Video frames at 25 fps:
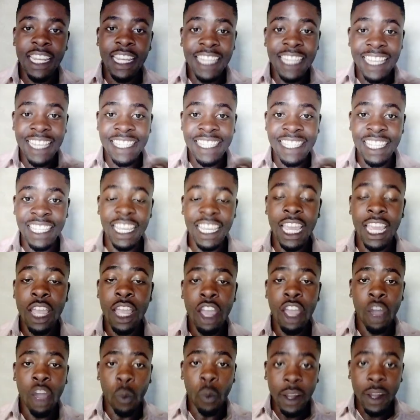Let us hear
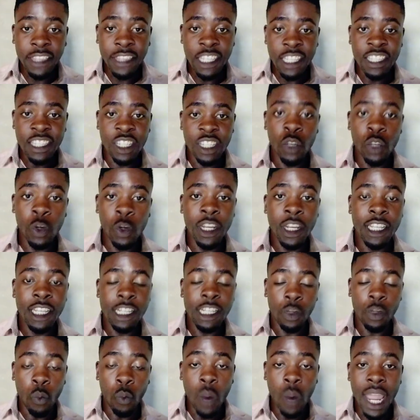what is
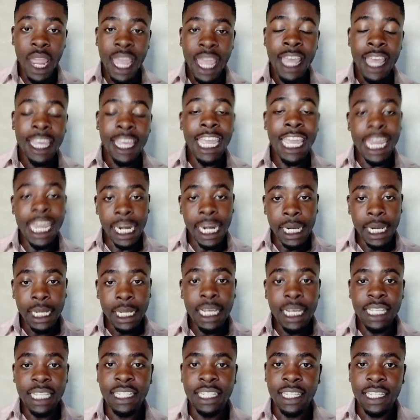unity where in
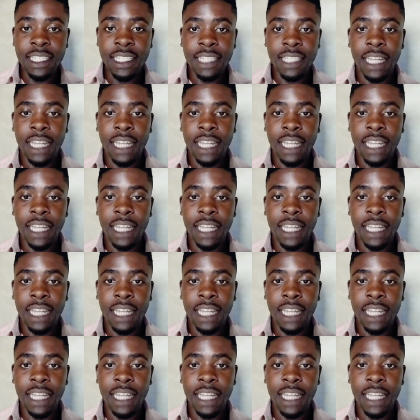religion